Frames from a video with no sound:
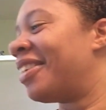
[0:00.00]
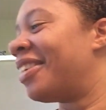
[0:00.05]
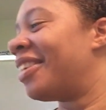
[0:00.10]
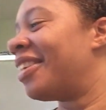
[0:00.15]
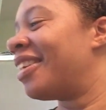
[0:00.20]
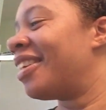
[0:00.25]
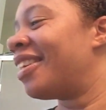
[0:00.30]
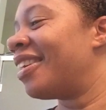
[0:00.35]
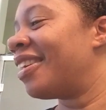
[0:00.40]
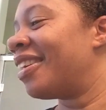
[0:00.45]

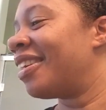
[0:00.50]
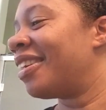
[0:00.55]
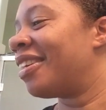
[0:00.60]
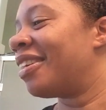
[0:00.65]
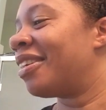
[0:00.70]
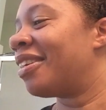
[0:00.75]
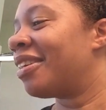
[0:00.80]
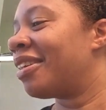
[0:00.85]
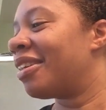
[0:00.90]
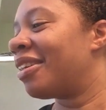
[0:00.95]

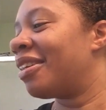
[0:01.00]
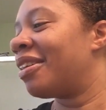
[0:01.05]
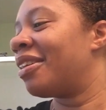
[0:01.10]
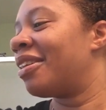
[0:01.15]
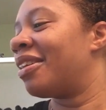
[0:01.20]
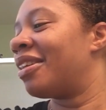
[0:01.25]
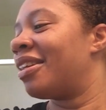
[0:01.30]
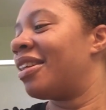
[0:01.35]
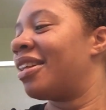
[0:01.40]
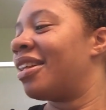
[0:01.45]

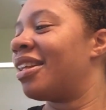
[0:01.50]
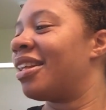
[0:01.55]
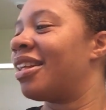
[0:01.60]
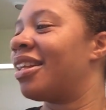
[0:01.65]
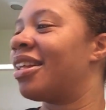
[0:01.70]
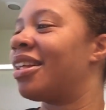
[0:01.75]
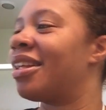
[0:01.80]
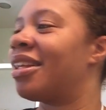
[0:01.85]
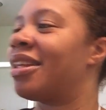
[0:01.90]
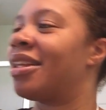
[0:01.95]

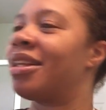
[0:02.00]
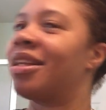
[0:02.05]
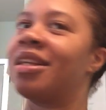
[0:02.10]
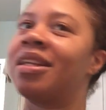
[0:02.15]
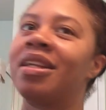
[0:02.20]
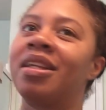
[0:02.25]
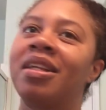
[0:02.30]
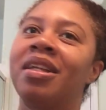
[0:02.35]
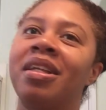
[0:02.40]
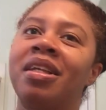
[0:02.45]

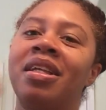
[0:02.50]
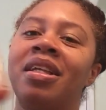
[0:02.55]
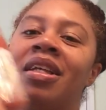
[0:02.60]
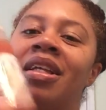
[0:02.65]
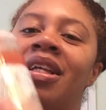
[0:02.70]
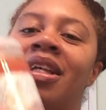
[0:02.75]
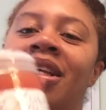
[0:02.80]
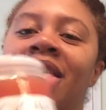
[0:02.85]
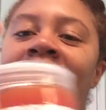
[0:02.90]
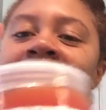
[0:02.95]

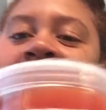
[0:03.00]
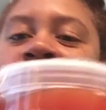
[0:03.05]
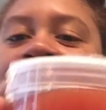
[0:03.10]
(no one is talking)